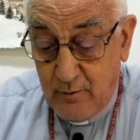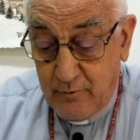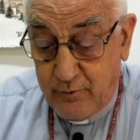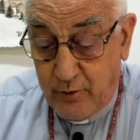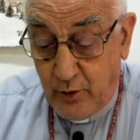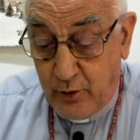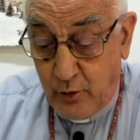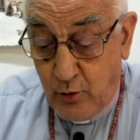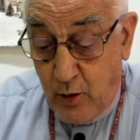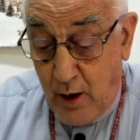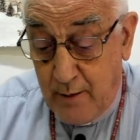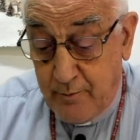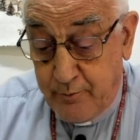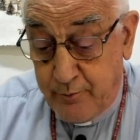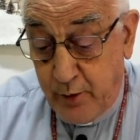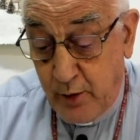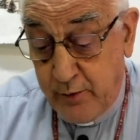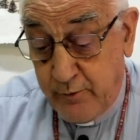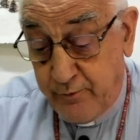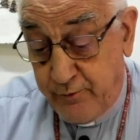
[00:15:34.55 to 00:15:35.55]
for
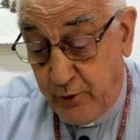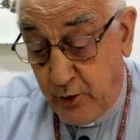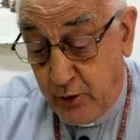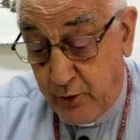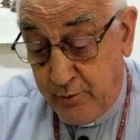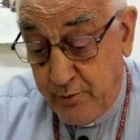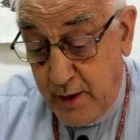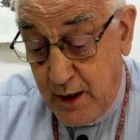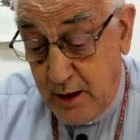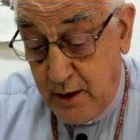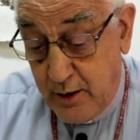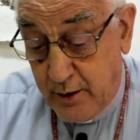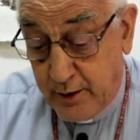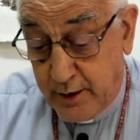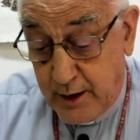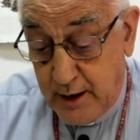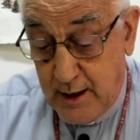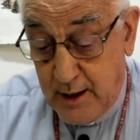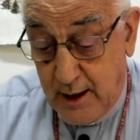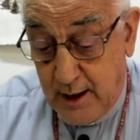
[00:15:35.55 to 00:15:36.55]
1.4 million
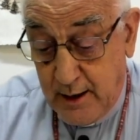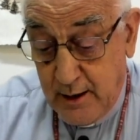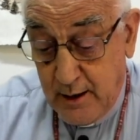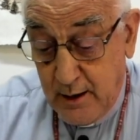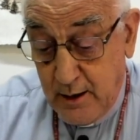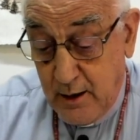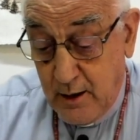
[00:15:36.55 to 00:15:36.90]
kina,